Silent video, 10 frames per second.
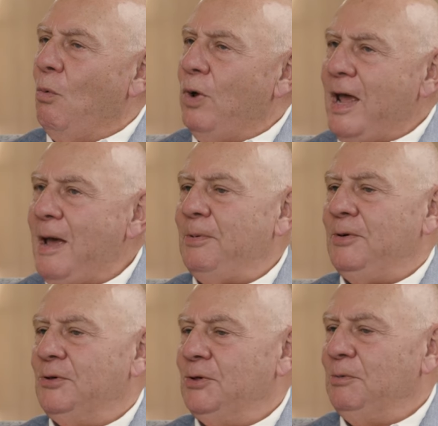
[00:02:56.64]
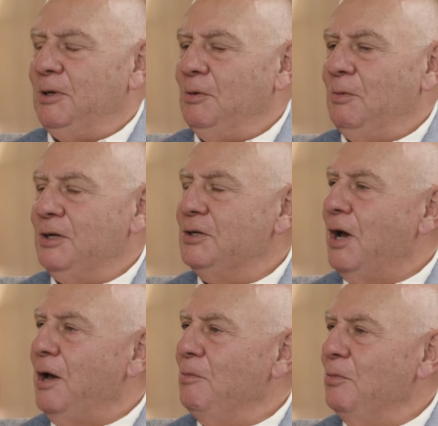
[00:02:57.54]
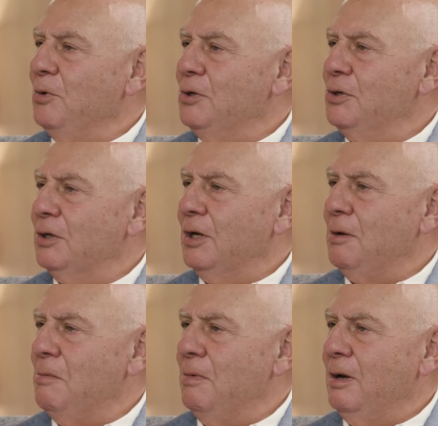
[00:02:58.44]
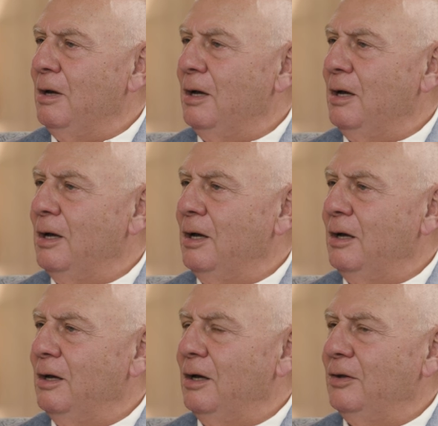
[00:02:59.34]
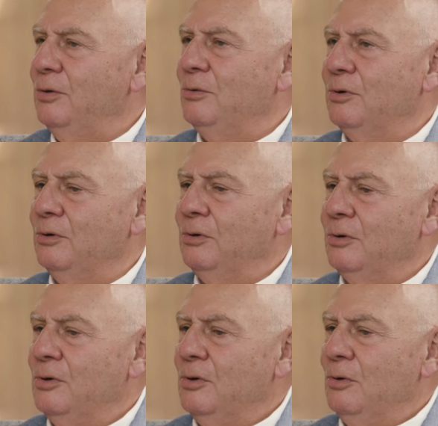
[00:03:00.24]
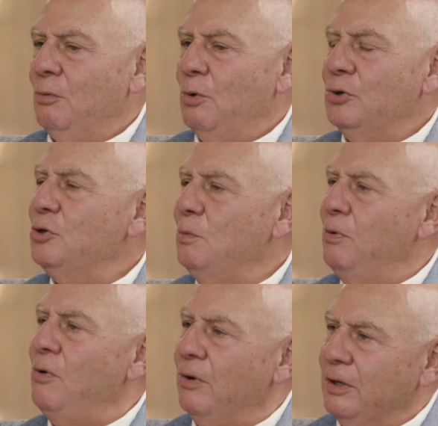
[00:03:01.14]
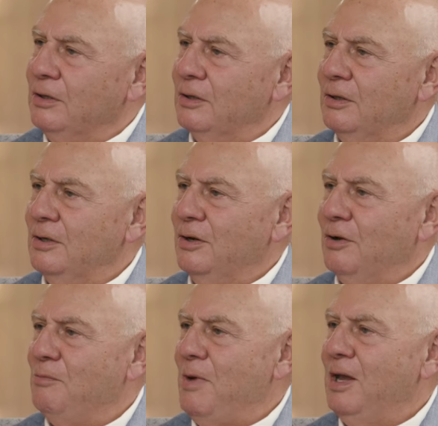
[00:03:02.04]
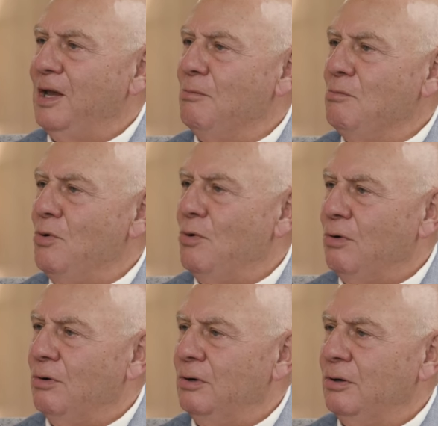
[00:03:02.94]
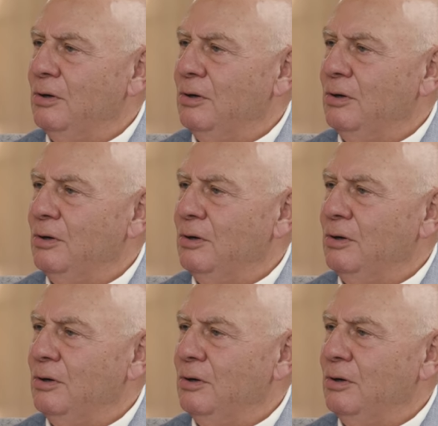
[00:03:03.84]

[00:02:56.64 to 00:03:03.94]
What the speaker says: What happened to me one time was I thought, what's the point of making more